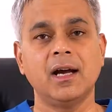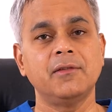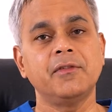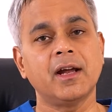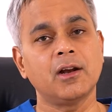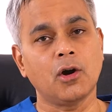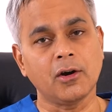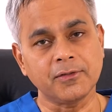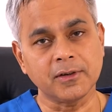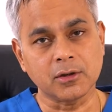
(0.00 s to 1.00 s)
And we had
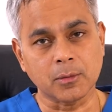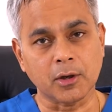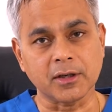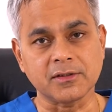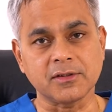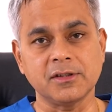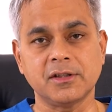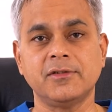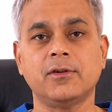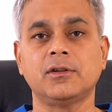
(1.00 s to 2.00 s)
offered robotic
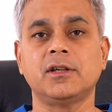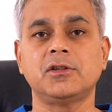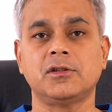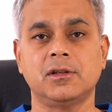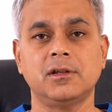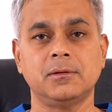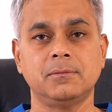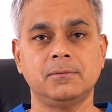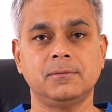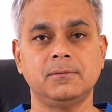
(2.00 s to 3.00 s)
surgery for that
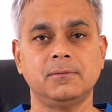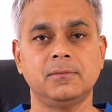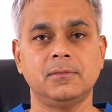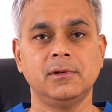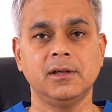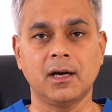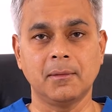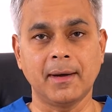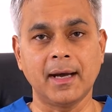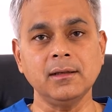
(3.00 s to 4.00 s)

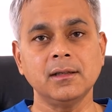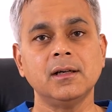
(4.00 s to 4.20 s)
young man.